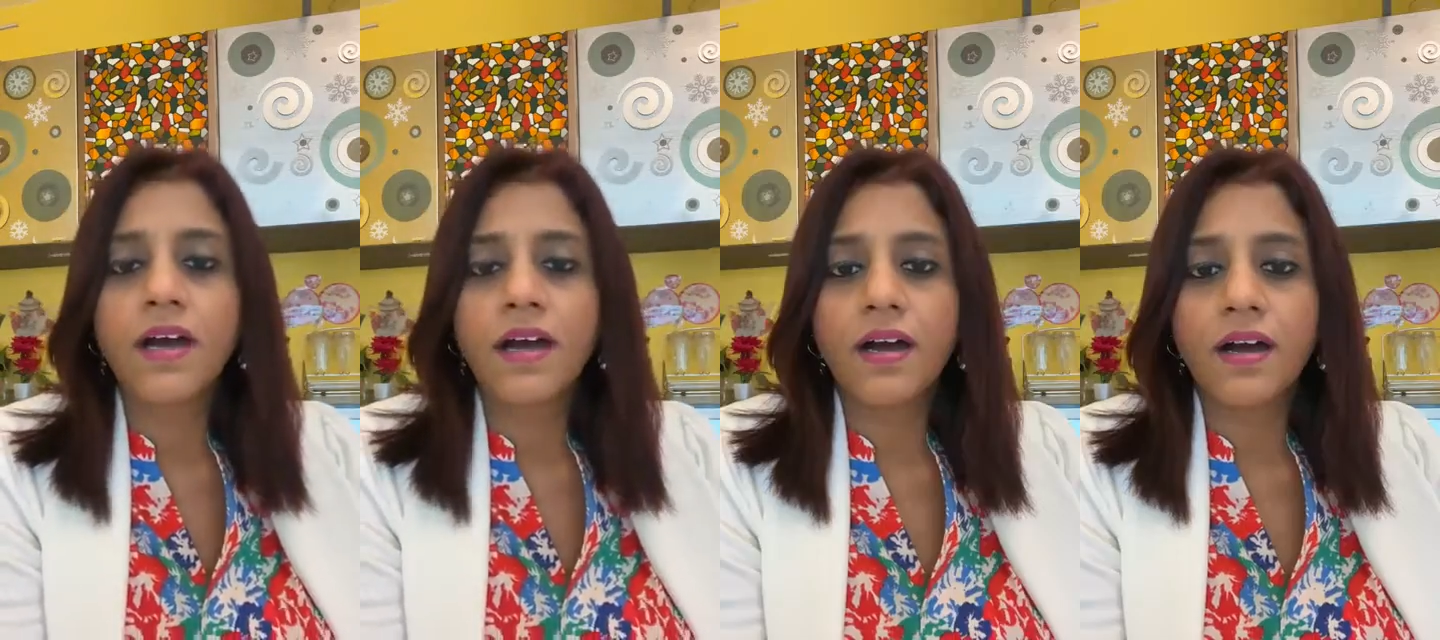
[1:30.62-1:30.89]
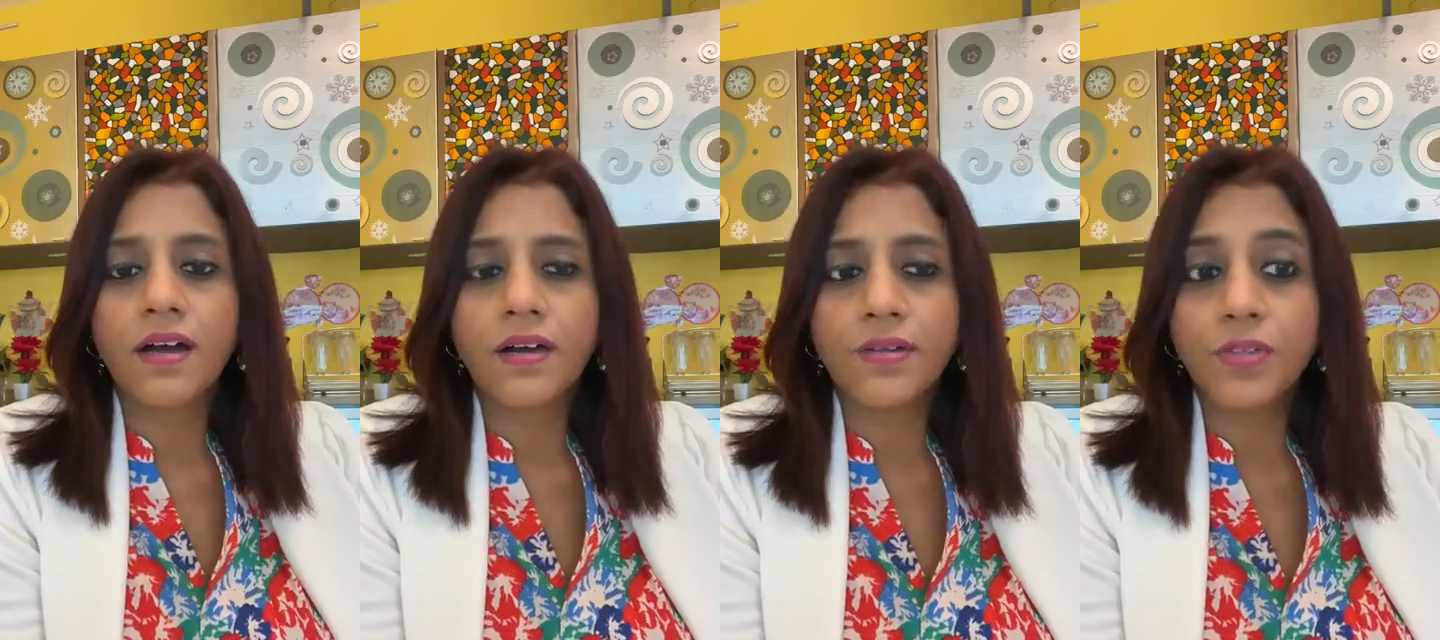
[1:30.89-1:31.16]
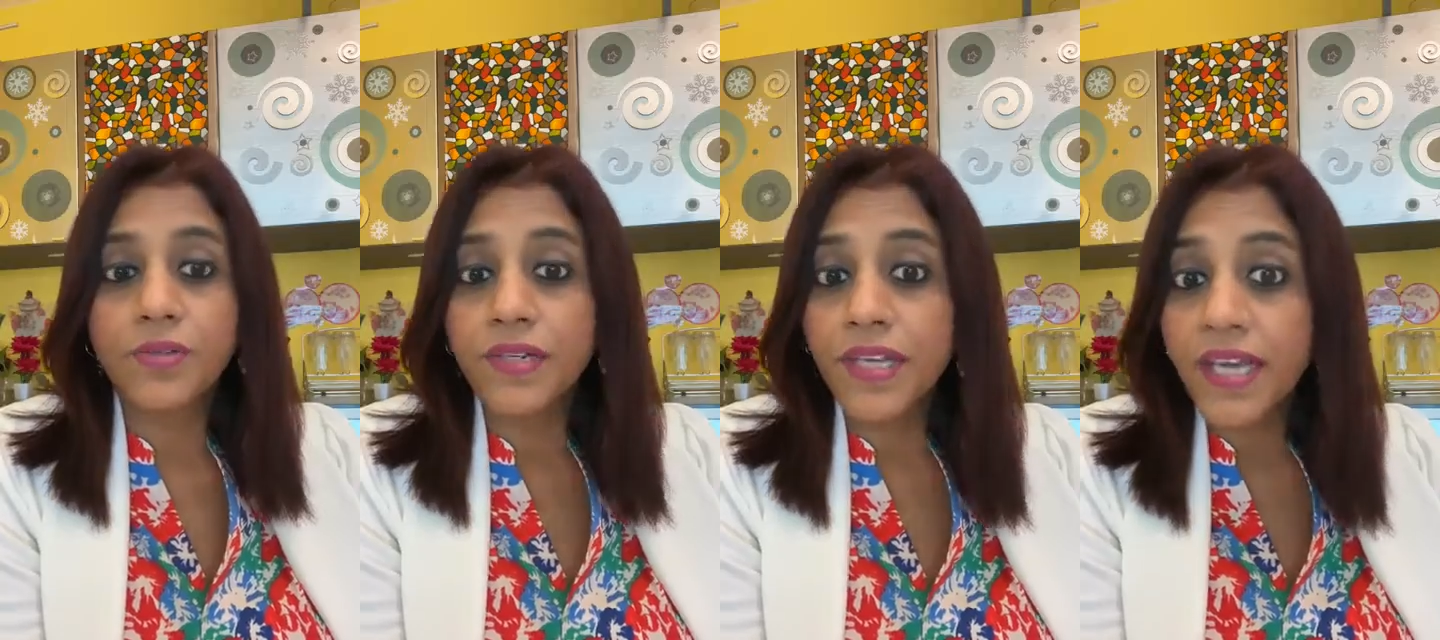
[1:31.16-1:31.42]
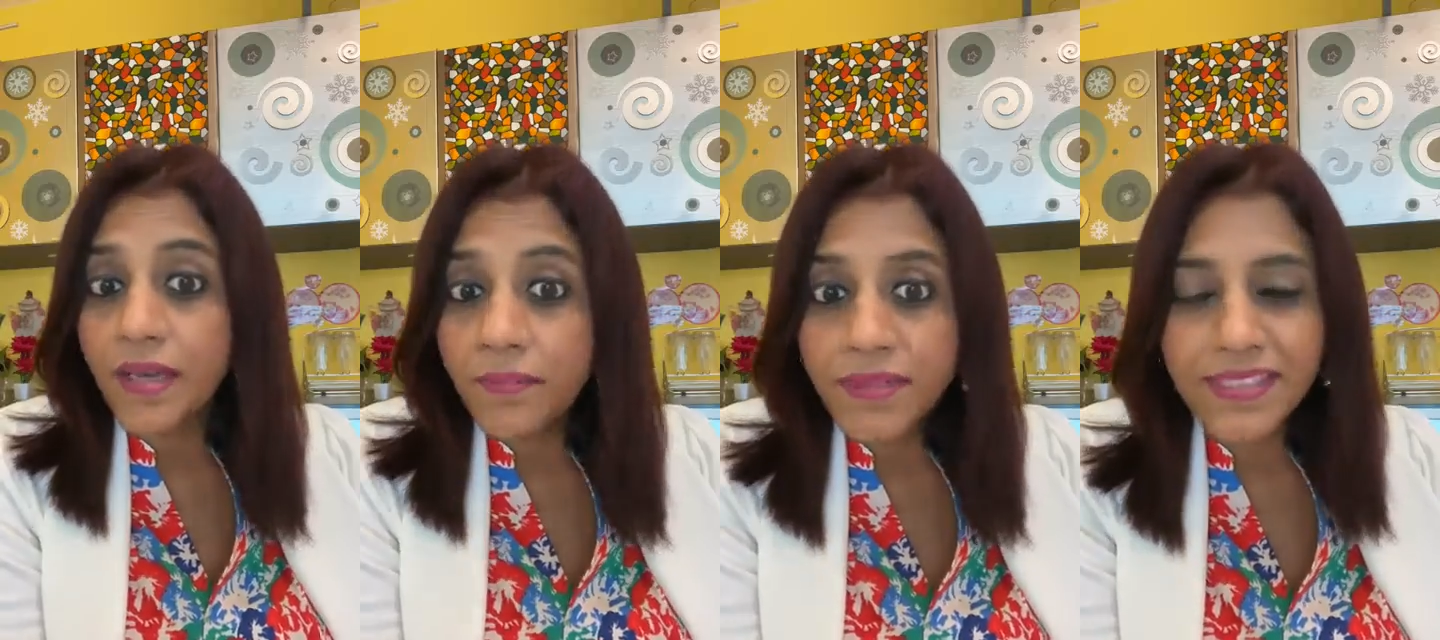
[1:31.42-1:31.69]
you
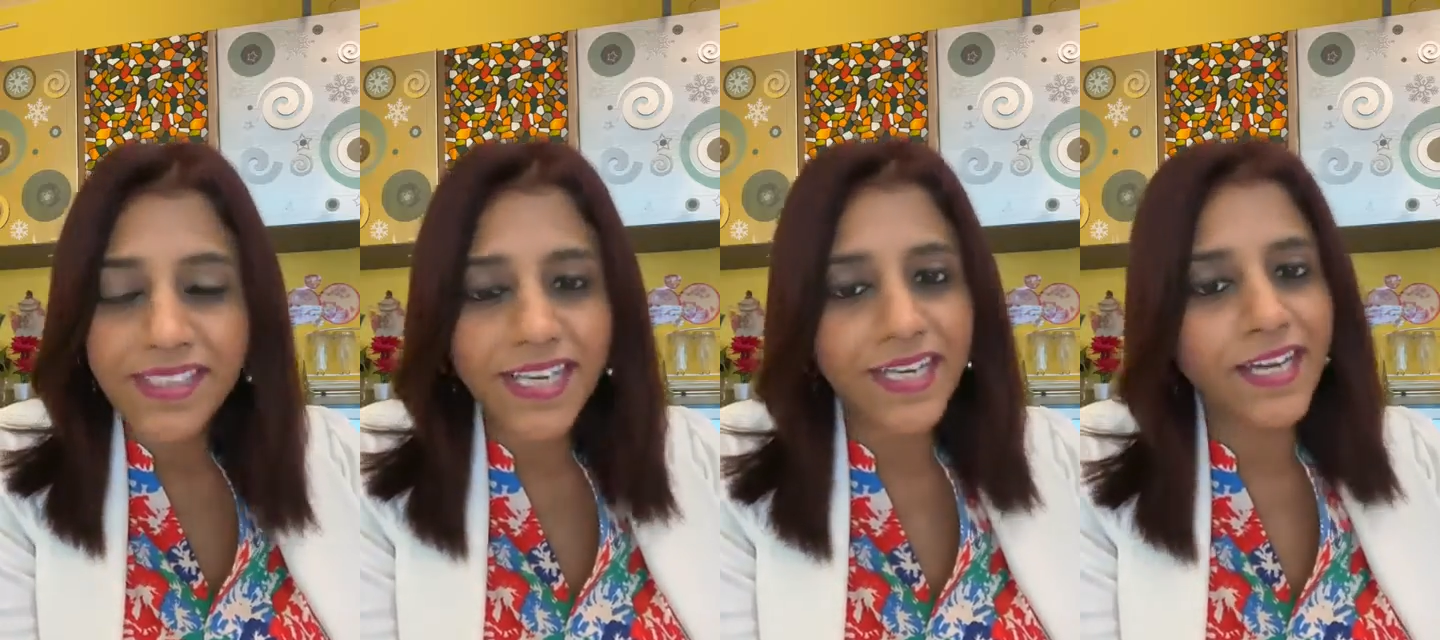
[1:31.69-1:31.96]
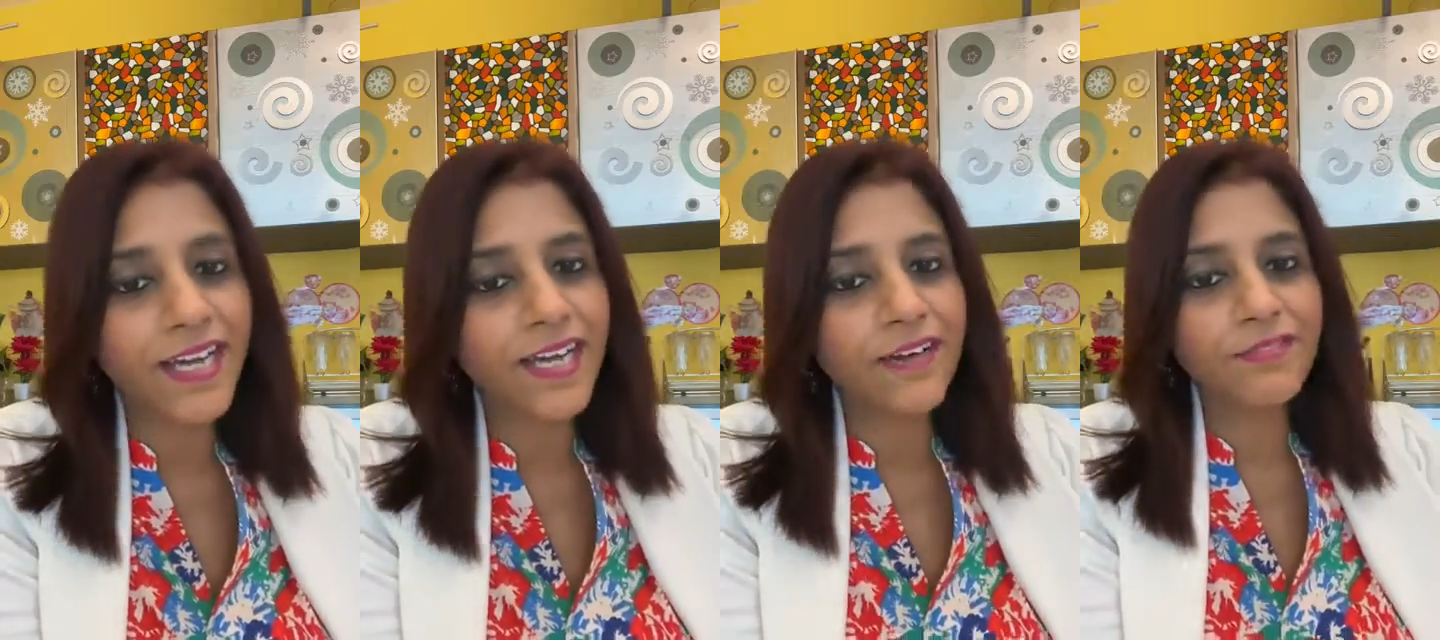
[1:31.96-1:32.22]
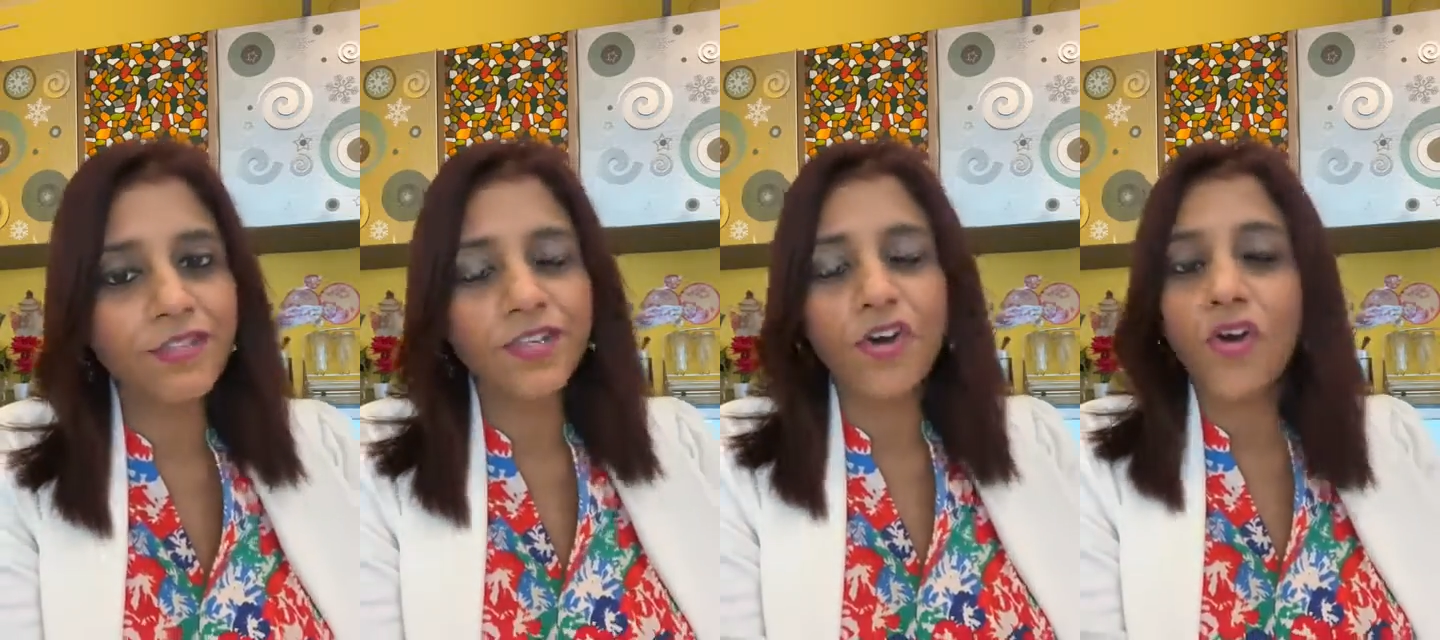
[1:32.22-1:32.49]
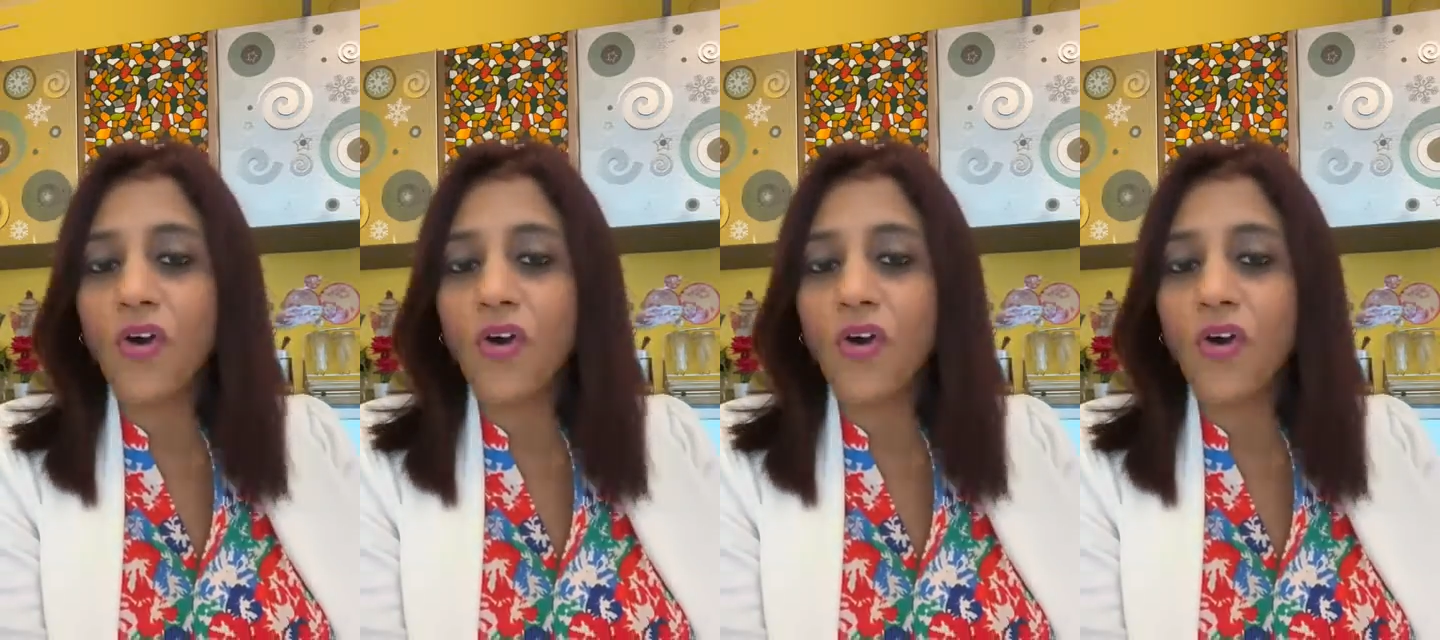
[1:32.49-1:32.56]
name it, and I have done